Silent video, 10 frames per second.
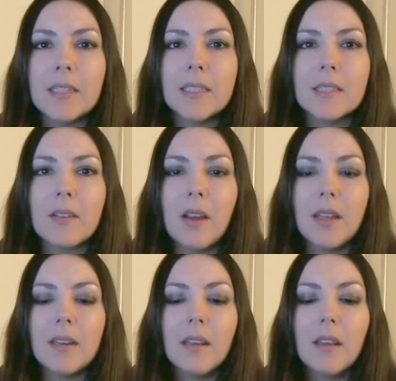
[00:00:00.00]
it's got
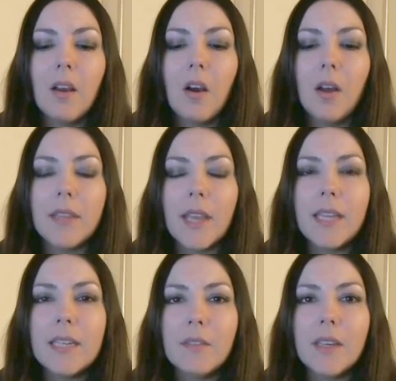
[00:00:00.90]
on the
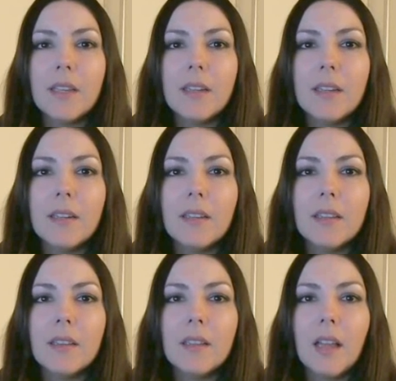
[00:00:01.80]
end of it
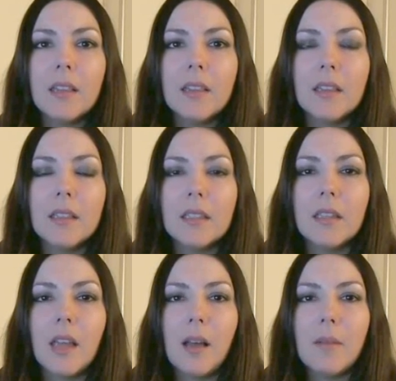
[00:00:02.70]
the little
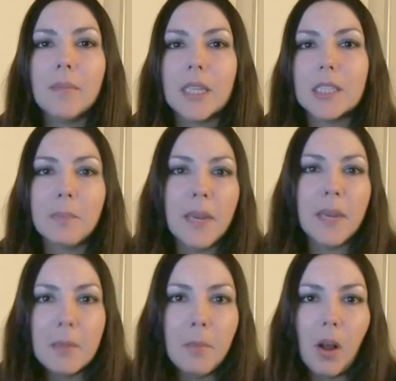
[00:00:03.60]
like
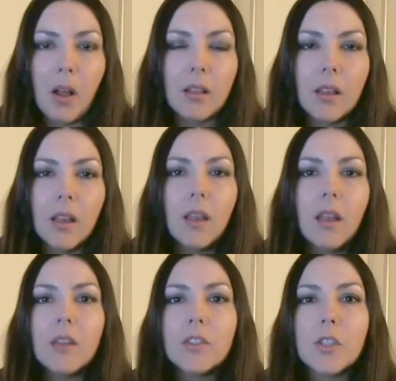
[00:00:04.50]
spike ball.
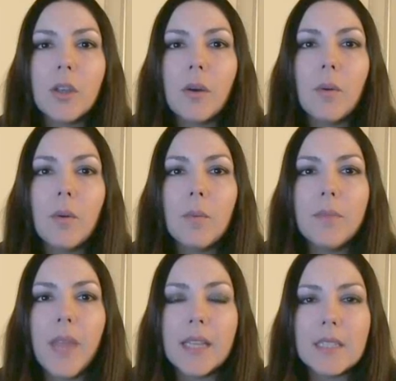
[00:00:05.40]
So
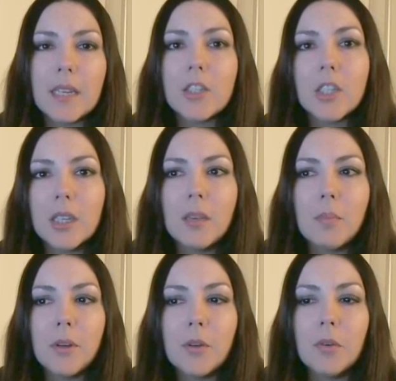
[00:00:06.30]
that's actually a
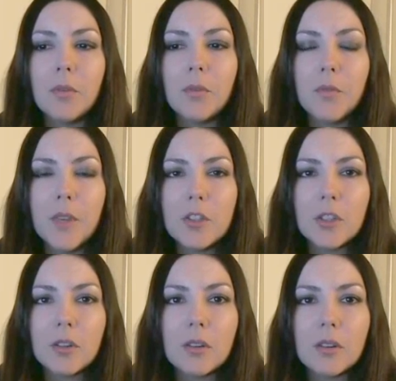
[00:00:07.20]
pretty cool
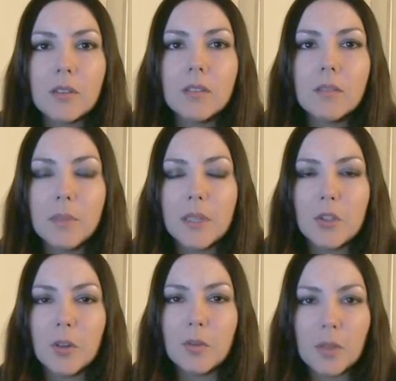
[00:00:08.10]
feature because
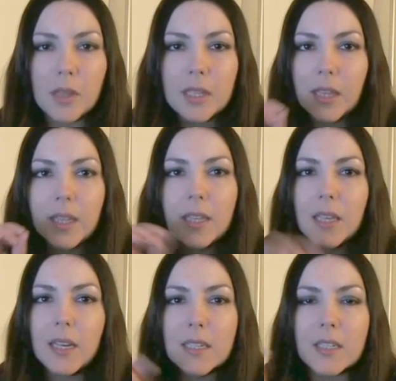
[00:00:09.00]
you can really like
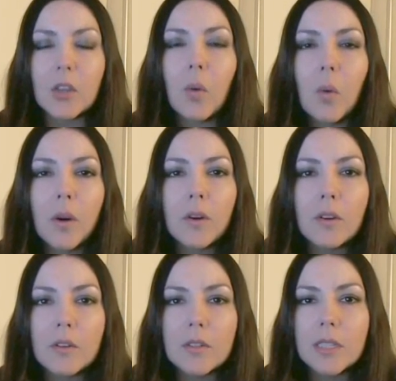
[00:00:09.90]
get into the
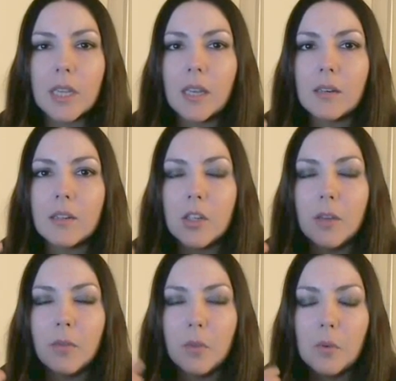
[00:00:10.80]
corners, and
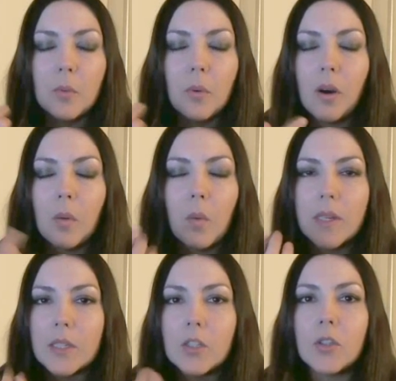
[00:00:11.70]
if you are
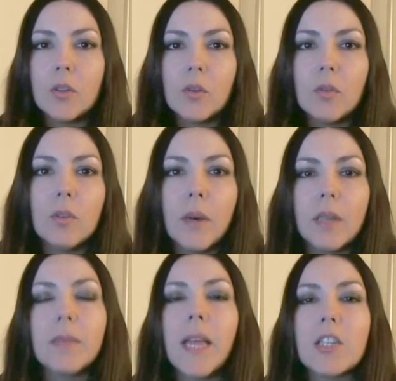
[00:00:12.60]
one to do your
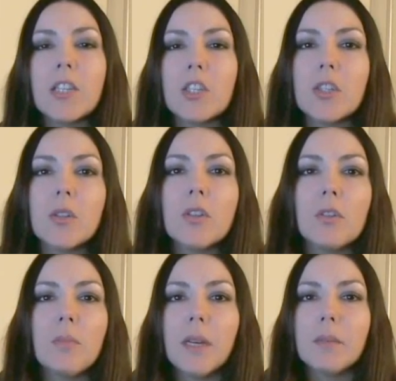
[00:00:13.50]
bottom lashes, you can do
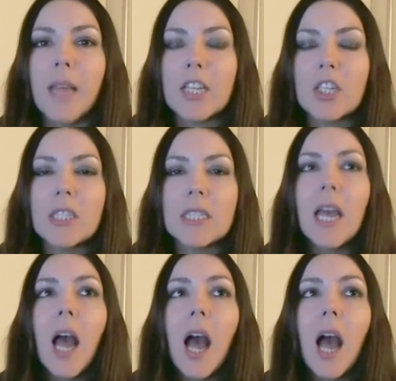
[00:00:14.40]
your bottom lashes.